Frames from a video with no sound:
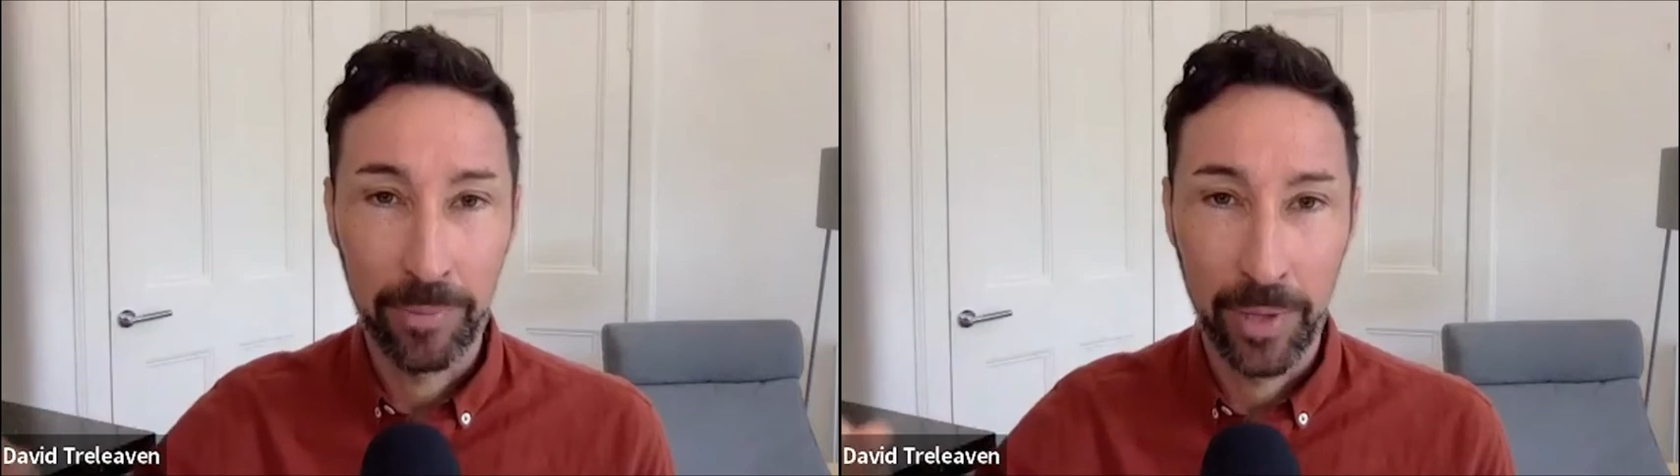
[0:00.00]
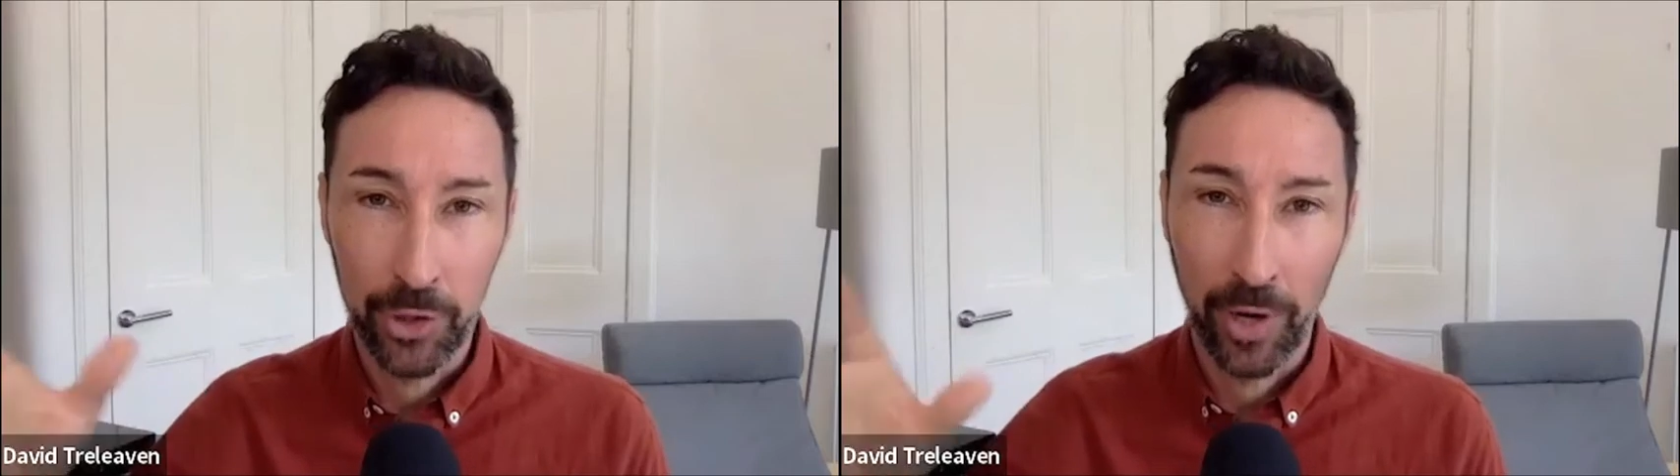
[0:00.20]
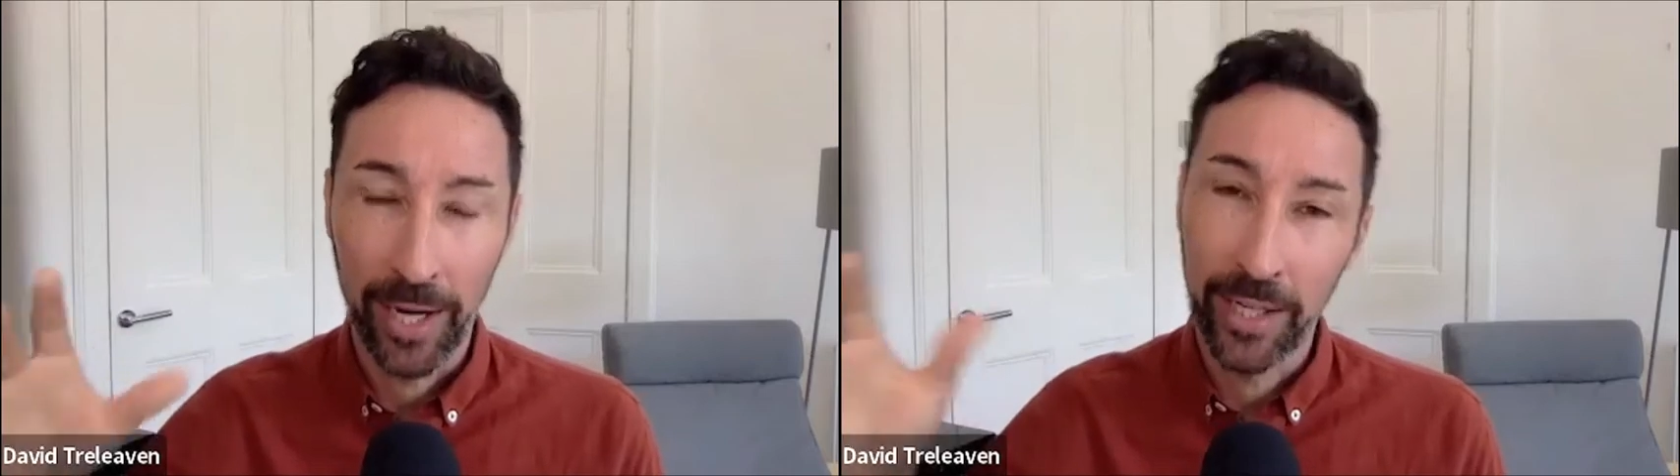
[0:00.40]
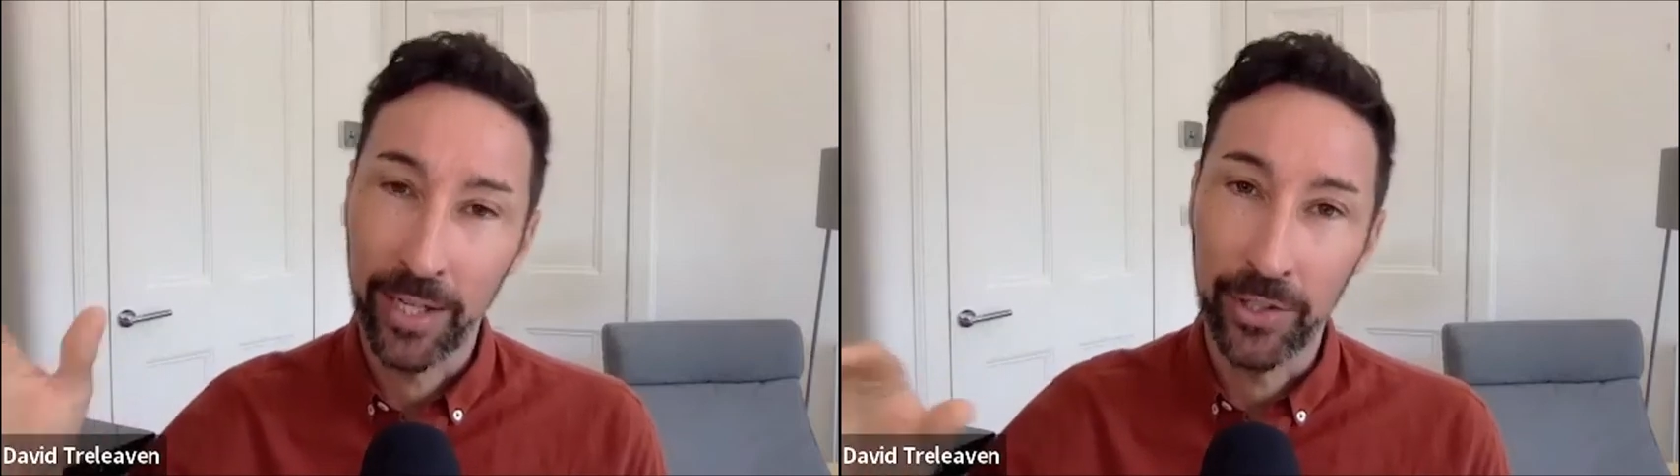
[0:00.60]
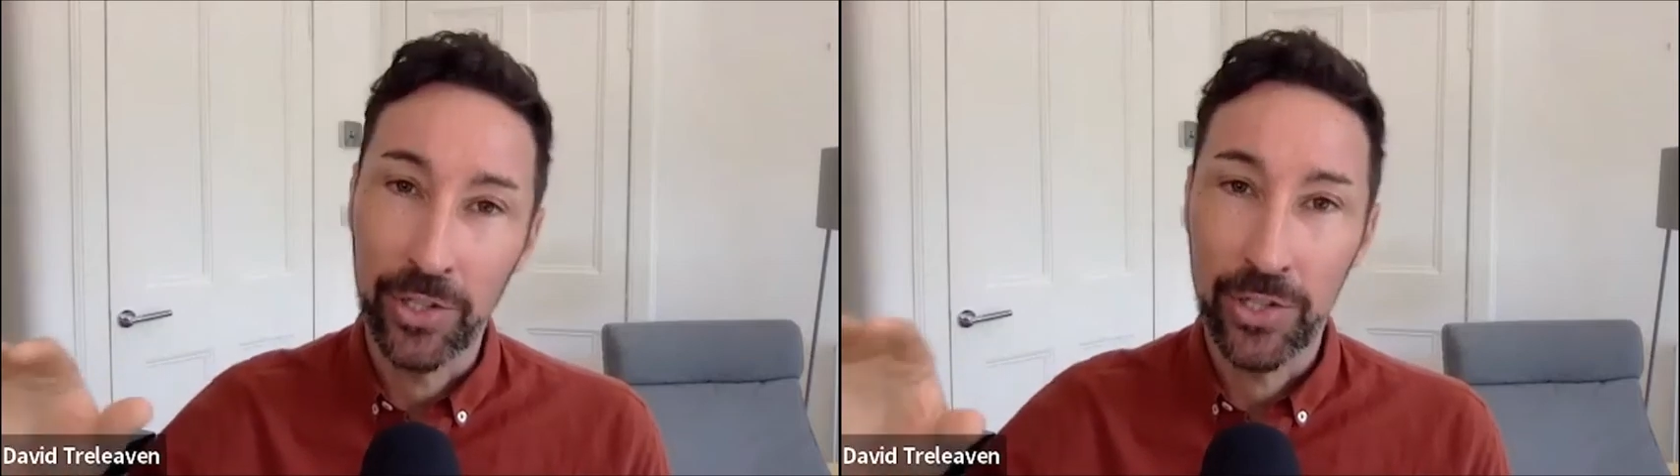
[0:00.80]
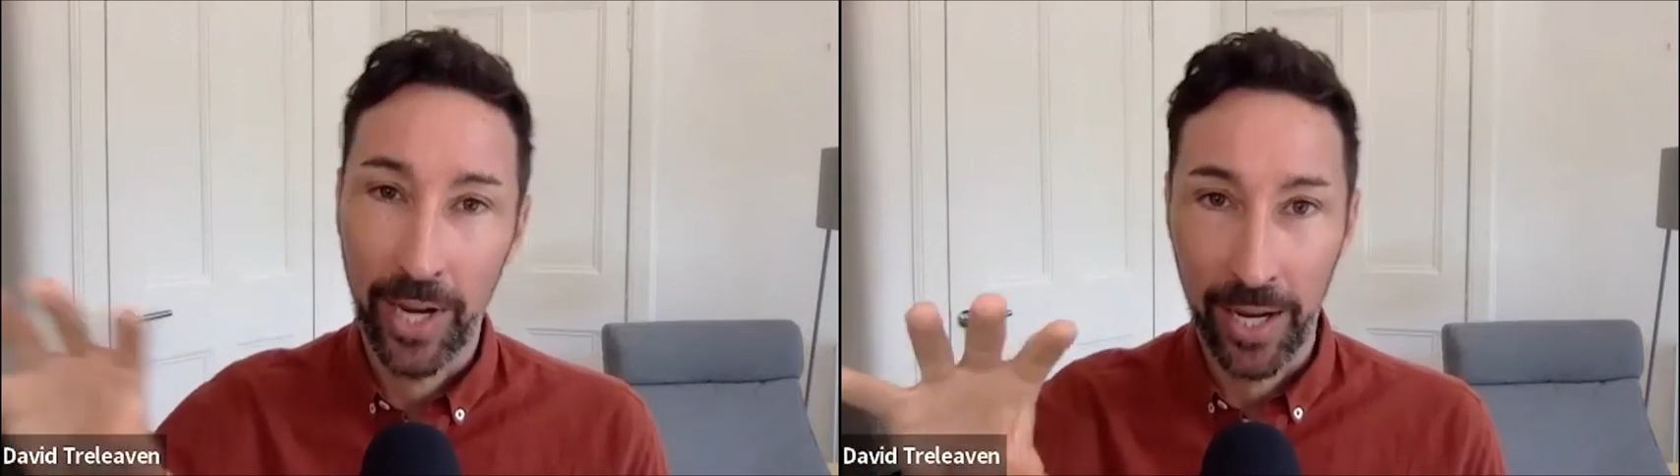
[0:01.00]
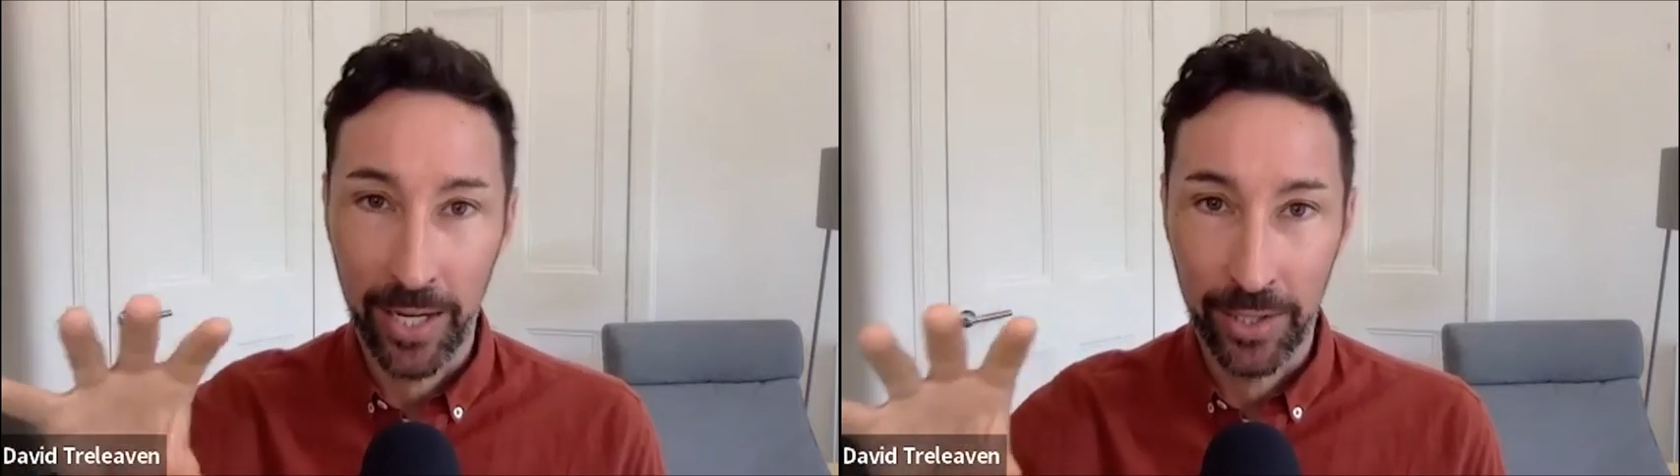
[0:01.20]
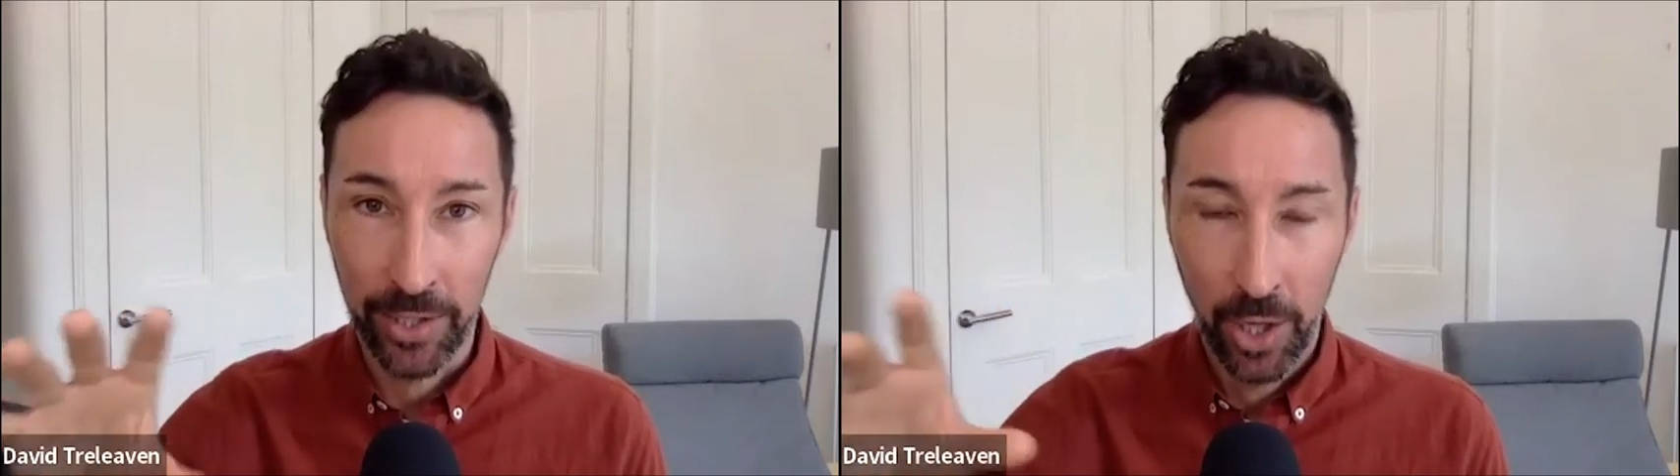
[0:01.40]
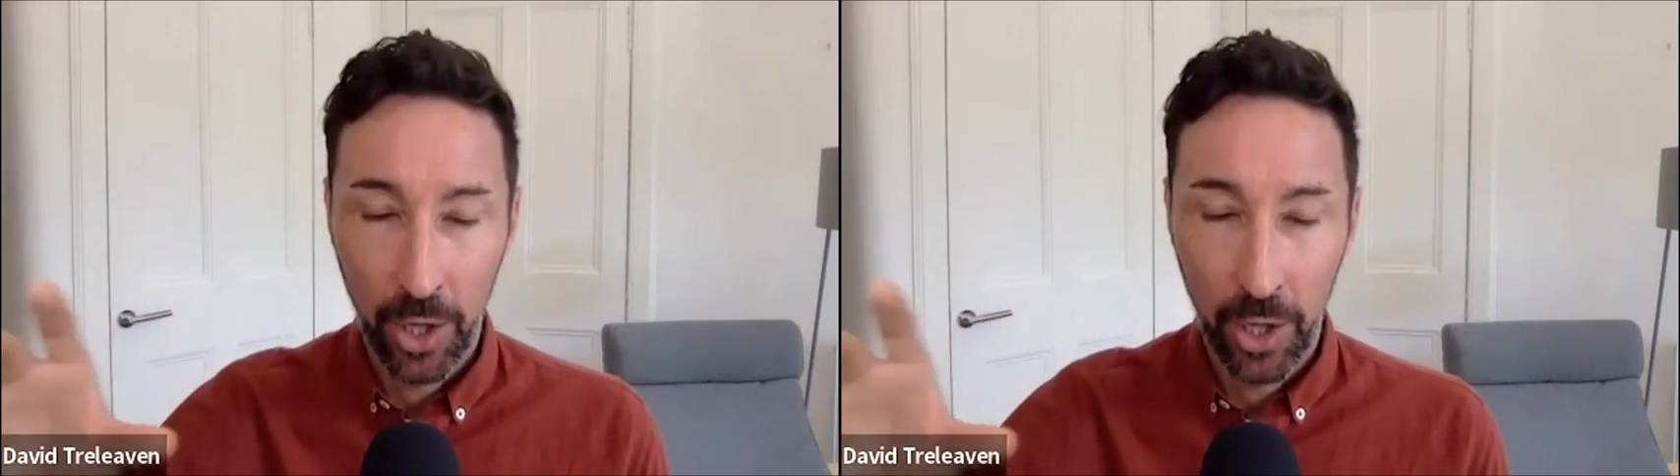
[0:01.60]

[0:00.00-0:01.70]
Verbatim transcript: about trying to understand